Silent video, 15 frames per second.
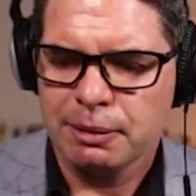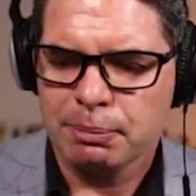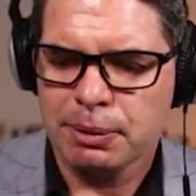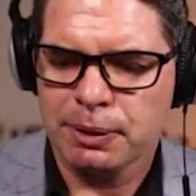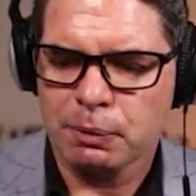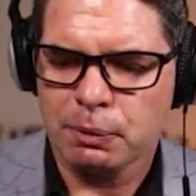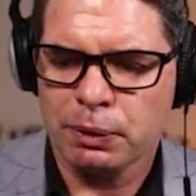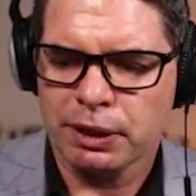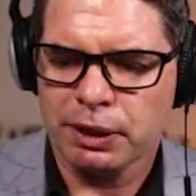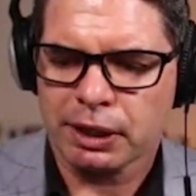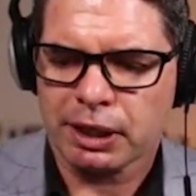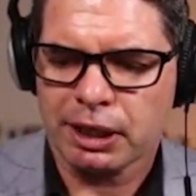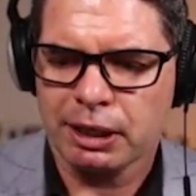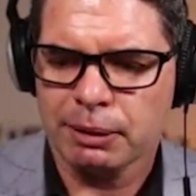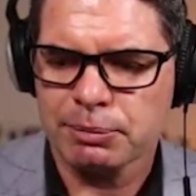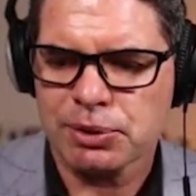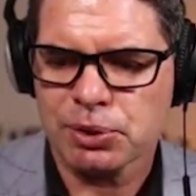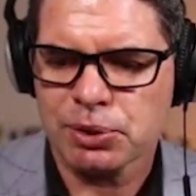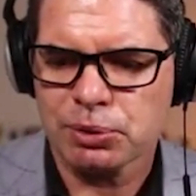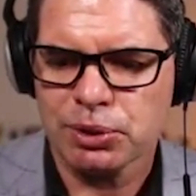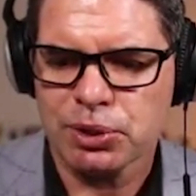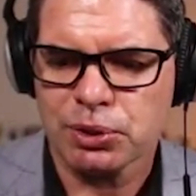But when it comes
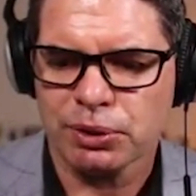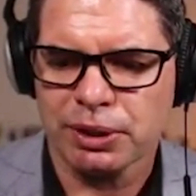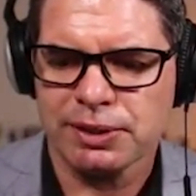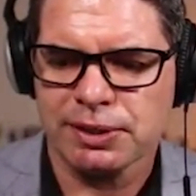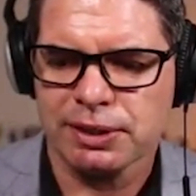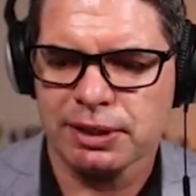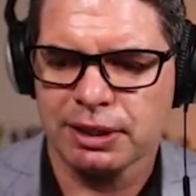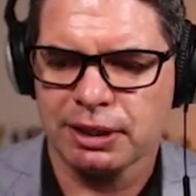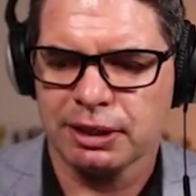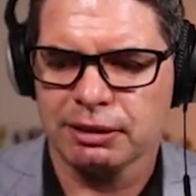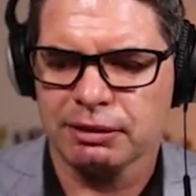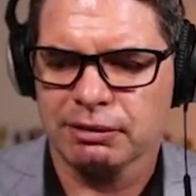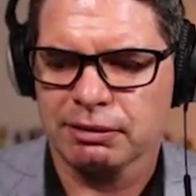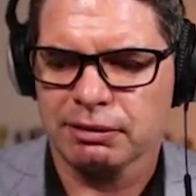to addressing